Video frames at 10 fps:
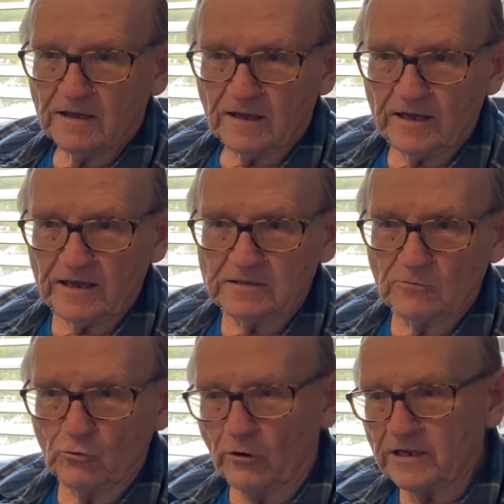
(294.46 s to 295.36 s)
And the
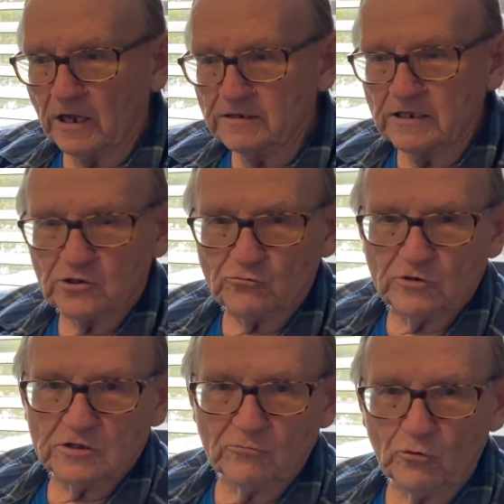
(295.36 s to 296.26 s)
more I got into
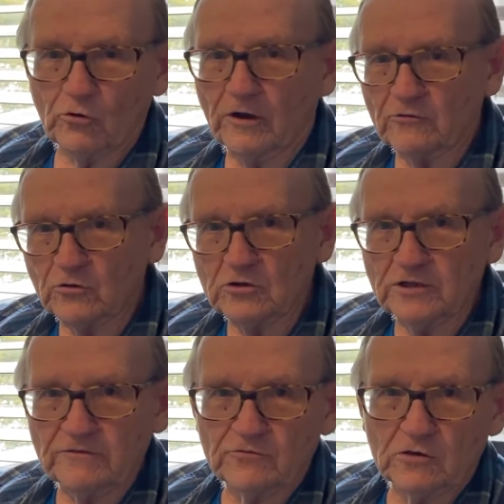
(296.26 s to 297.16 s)
it, the more I
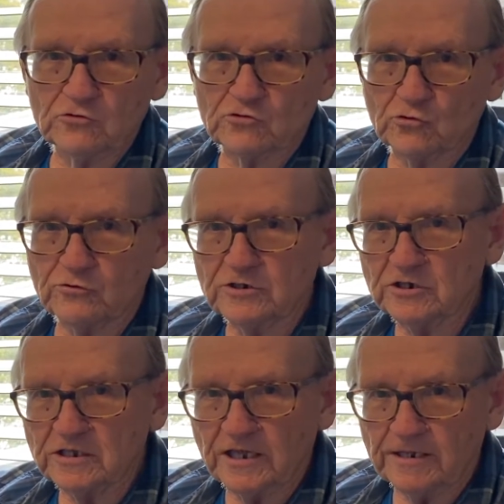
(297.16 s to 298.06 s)
relived those stories
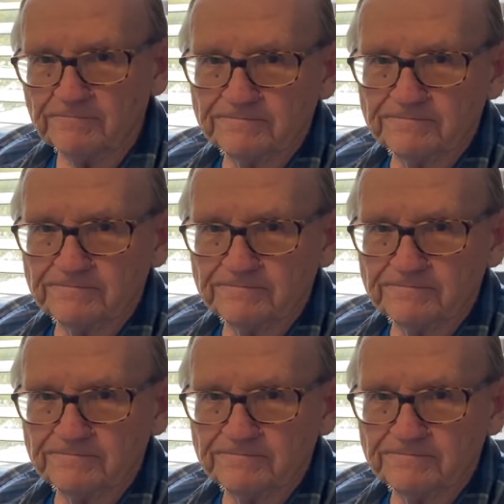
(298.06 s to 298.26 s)
again.